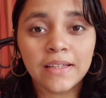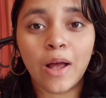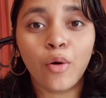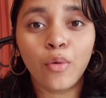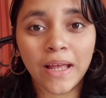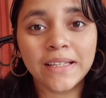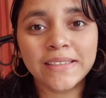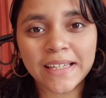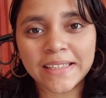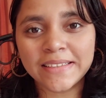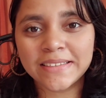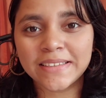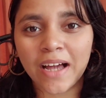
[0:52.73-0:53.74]
Now let's
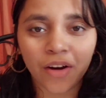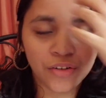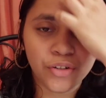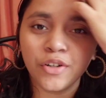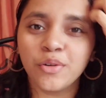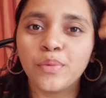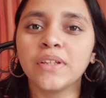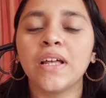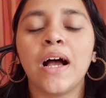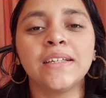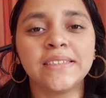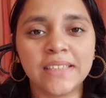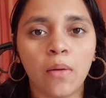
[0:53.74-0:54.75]
get started with
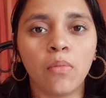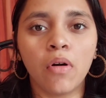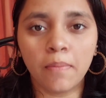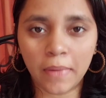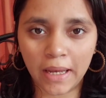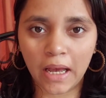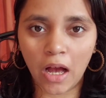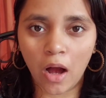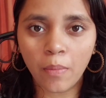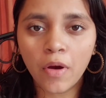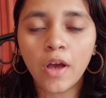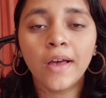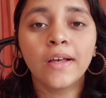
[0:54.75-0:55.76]
our summer makeup.
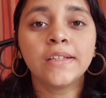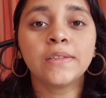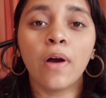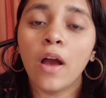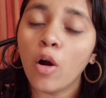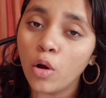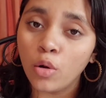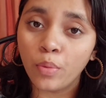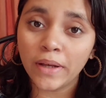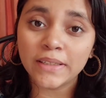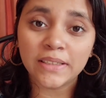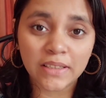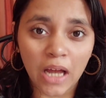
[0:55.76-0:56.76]
So I
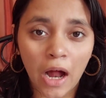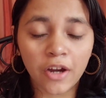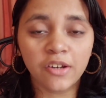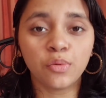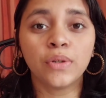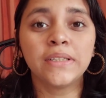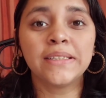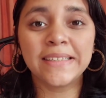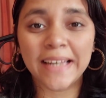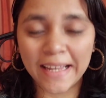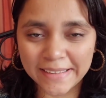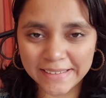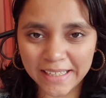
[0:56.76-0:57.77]
always start with
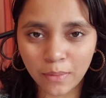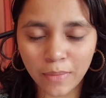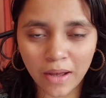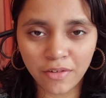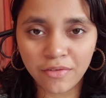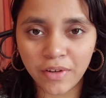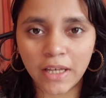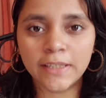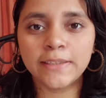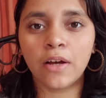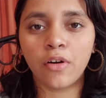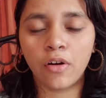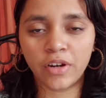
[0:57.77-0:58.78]
cleansing my
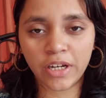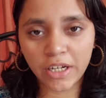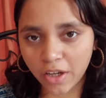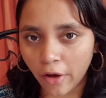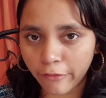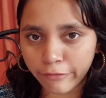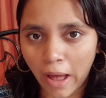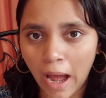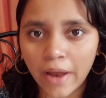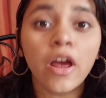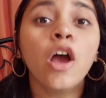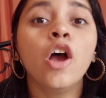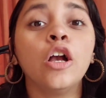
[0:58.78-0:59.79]
face. I've already done
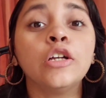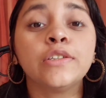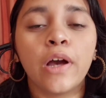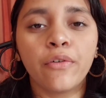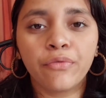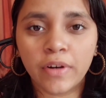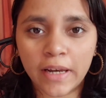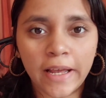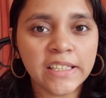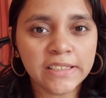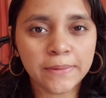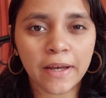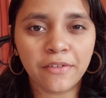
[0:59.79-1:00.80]
that. So I've
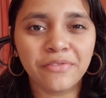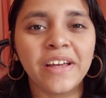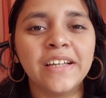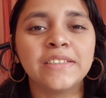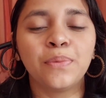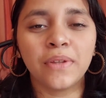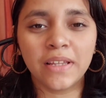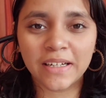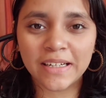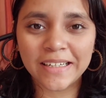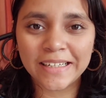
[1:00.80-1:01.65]
cleansed my face with a